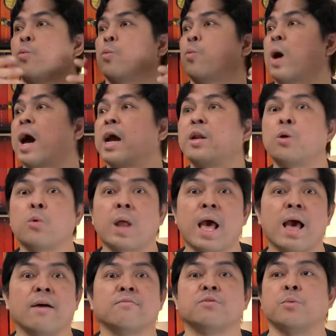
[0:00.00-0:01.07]
I don't
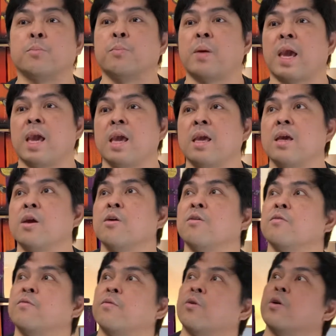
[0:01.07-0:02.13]
have to pay
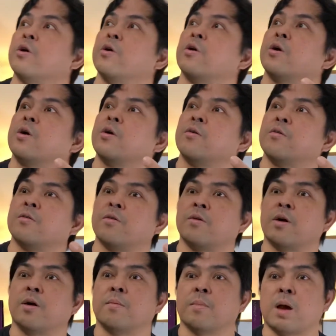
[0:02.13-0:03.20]
for,
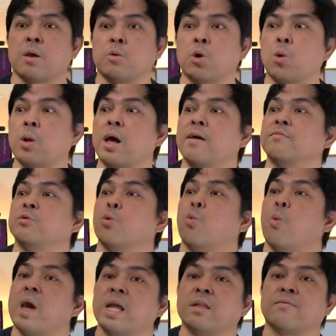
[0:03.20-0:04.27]
I don't have to
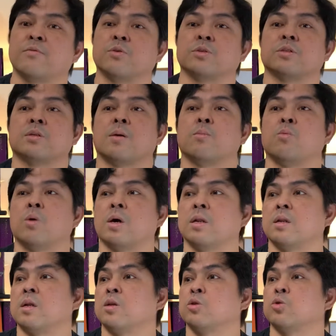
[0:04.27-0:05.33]
wait for someone
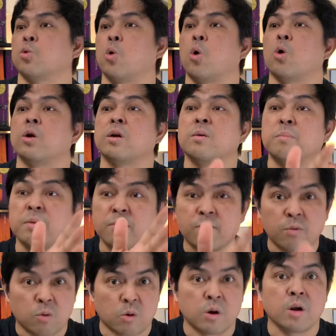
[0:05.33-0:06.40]
to order
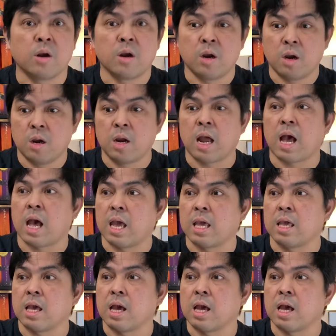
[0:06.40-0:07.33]
before I